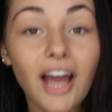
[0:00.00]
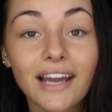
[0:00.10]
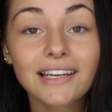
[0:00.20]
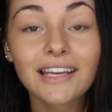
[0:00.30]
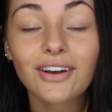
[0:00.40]

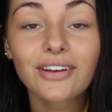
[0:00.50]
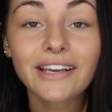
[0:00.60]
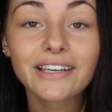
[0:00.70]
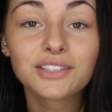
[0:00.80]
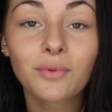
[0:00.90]
Jaganil,
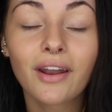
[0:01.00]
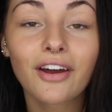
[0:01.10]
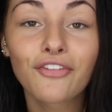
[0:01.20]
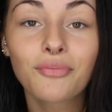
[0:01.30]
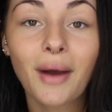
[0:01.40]
he is one
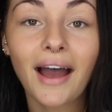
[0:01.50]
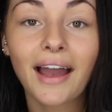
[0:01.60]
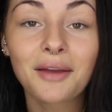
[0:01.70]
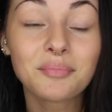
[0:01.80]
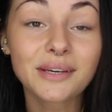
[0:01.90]
of
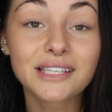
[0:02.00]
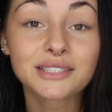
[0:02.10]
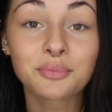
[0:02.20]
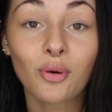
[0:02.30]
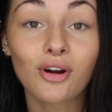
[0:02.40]
my
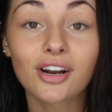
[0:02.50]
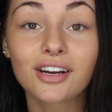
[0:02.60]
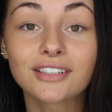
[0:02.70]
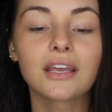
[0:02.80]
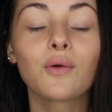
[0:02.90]
biggest
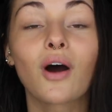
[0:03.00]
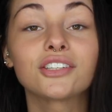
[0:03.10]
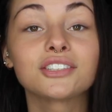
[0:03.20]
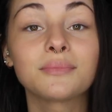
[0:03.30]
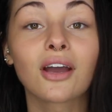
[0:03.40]
supporters. He
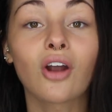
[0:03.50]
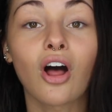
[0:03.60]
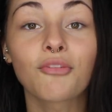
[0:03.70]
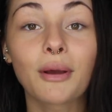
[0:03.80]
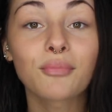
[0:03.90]
watches me on
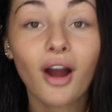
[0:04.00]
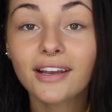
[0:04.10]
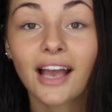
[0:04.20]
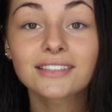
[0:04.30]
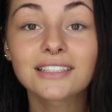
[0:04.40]
all of my
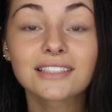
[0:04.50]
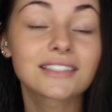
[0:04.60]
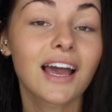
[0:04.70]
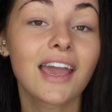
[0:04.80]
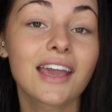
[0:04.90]
broadcasting
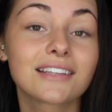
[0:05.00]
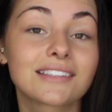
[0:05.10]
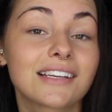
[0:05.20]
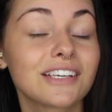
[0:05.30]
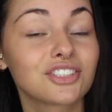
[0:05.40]

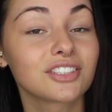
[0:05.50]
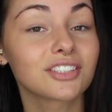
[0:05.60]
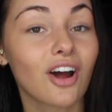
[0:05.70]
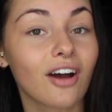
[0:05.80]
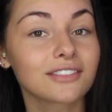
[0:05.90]
sites and he's
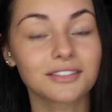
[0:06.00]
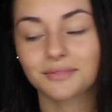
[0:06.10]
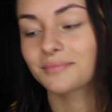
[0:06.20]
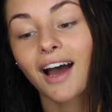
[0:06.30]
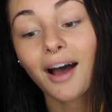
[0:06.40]
just awesome.